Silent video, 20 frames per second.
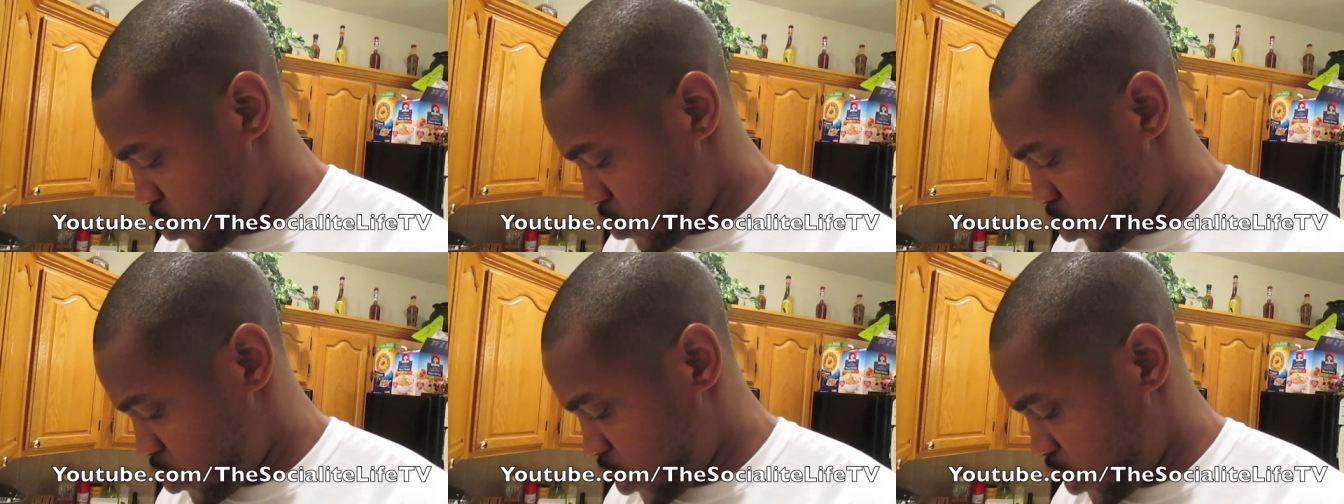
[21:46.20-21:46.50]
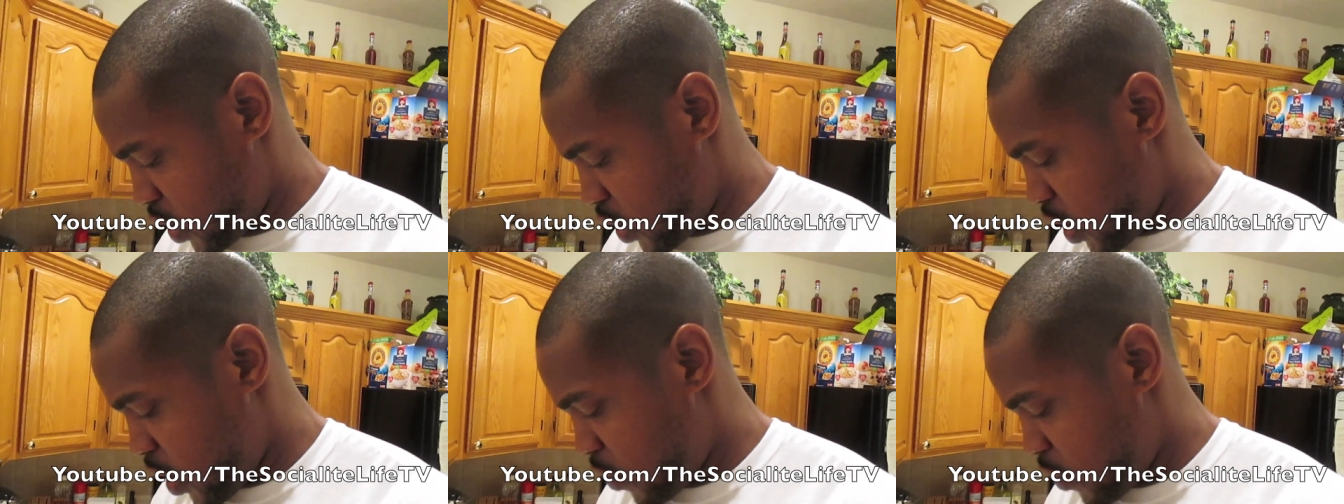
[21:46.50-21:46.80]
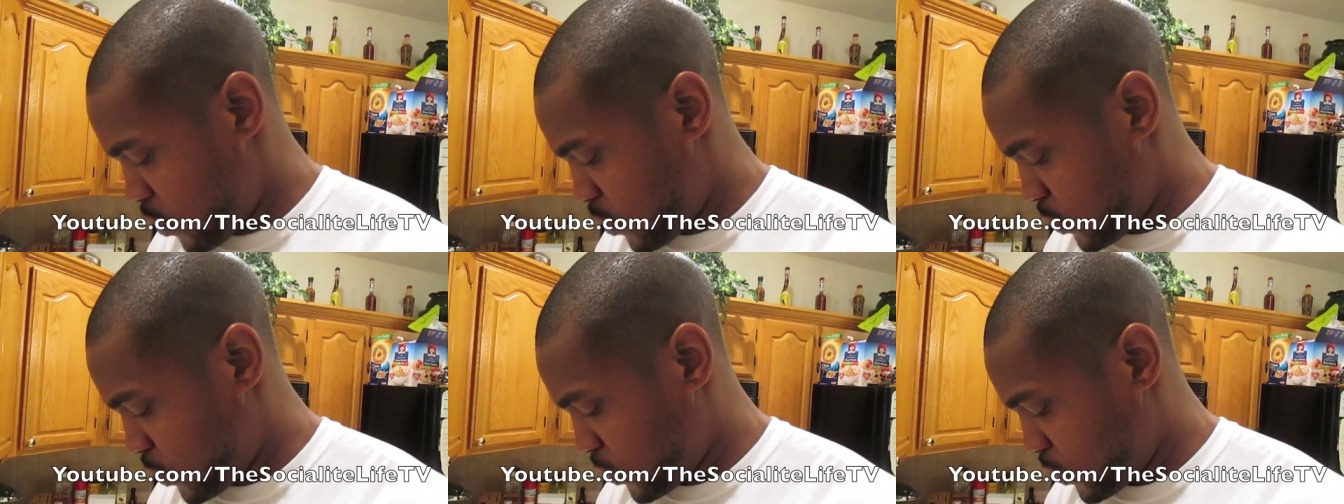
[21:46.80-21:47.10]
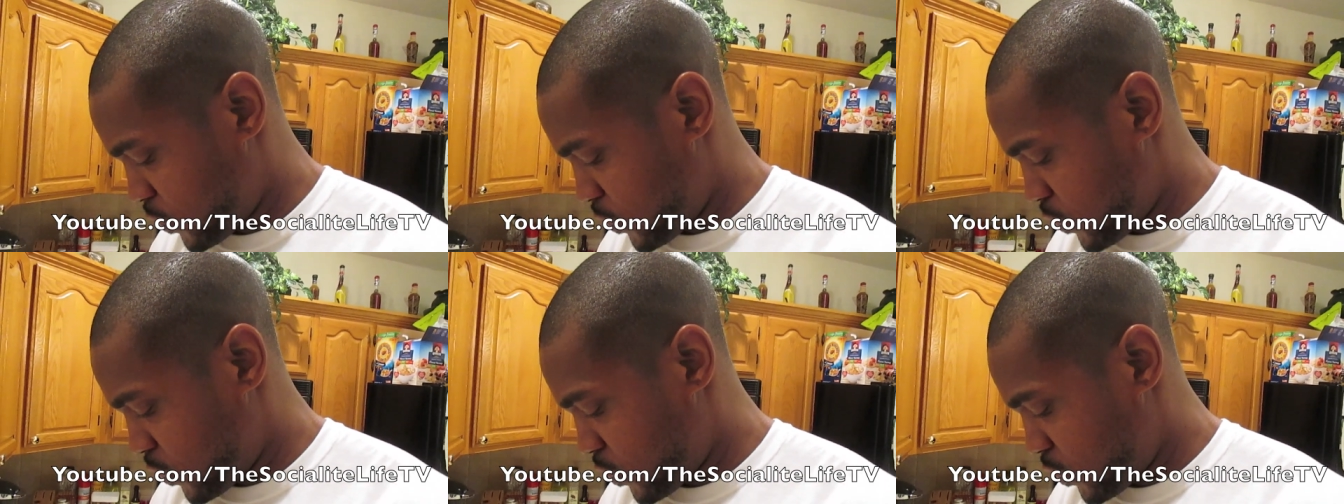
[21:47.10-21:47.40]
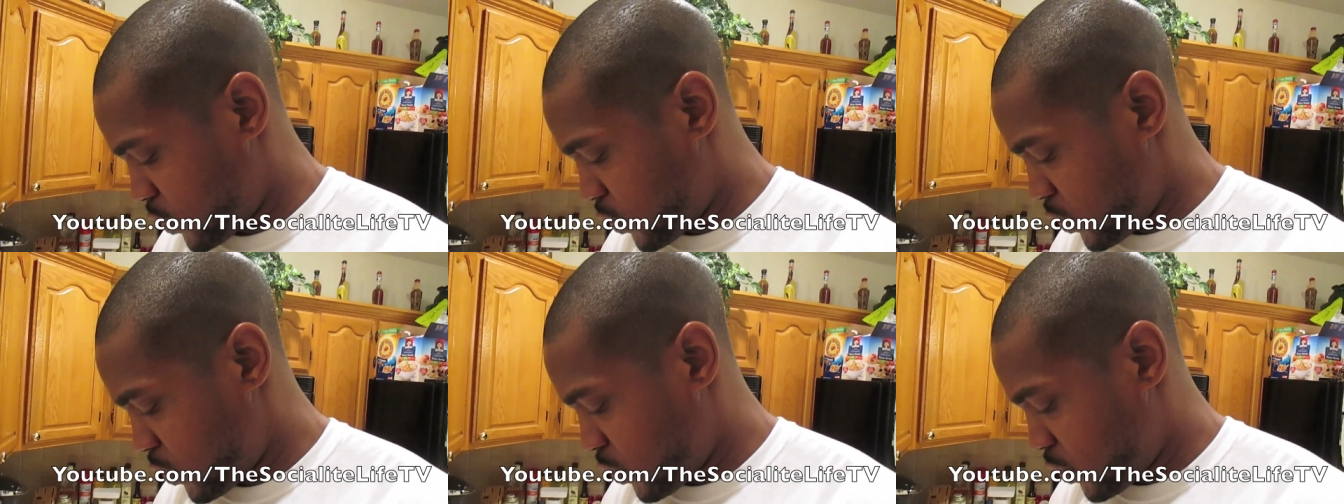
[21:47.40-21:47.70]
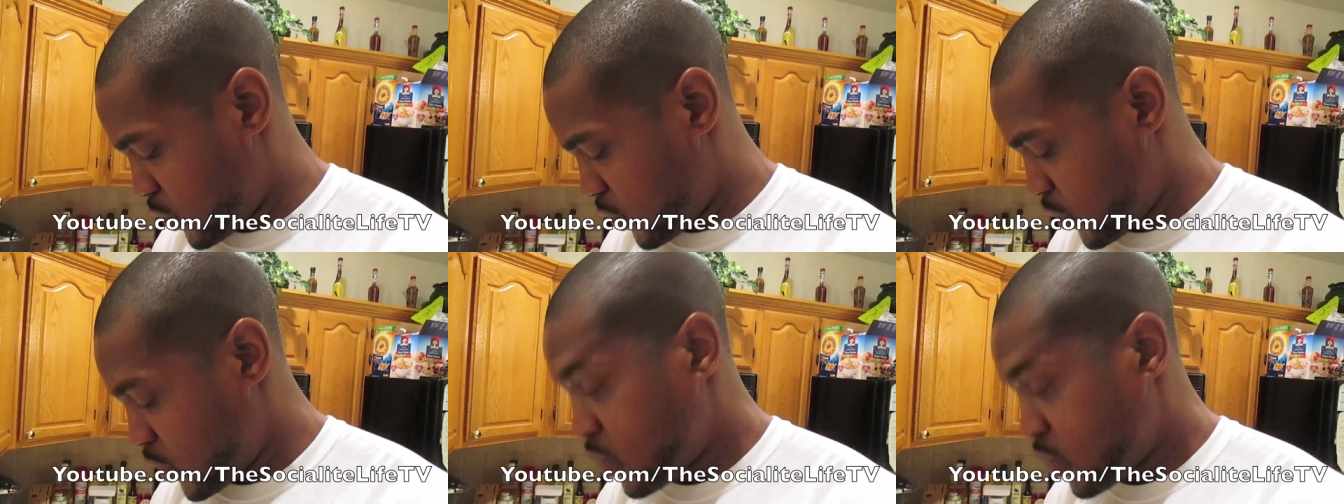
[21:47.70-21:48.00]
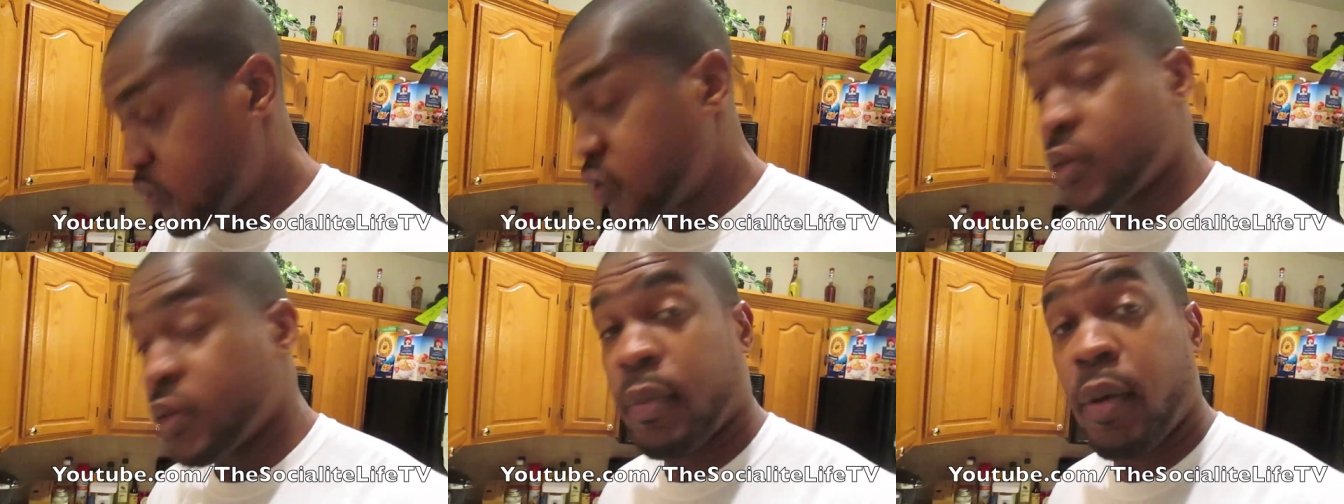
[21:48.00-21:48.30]
Check it out.
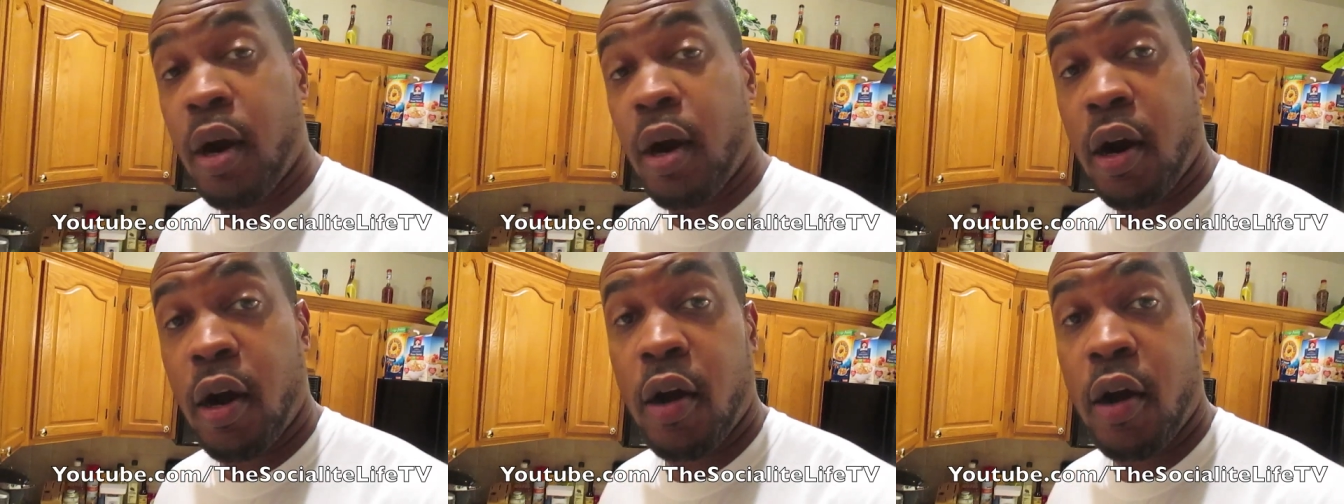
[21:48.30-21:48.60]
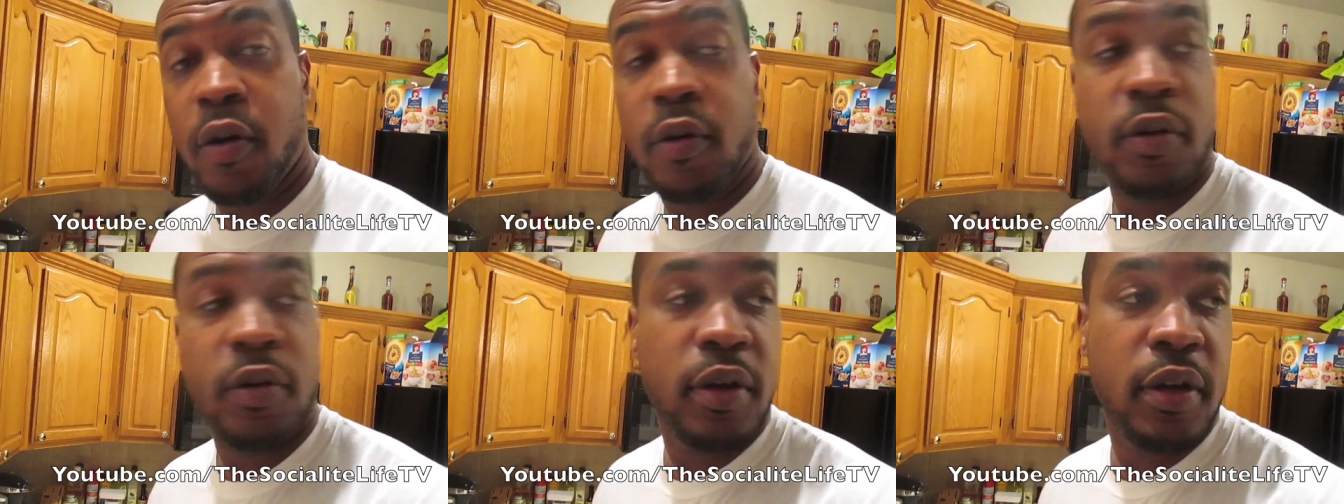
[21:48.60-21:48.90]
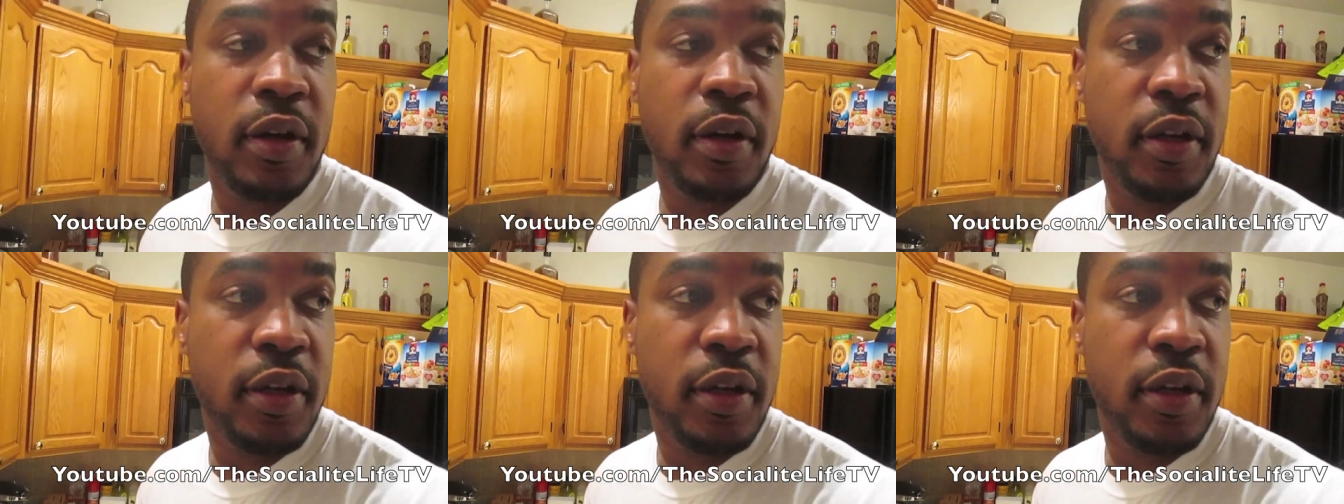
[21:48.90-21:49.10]
Tomorrow,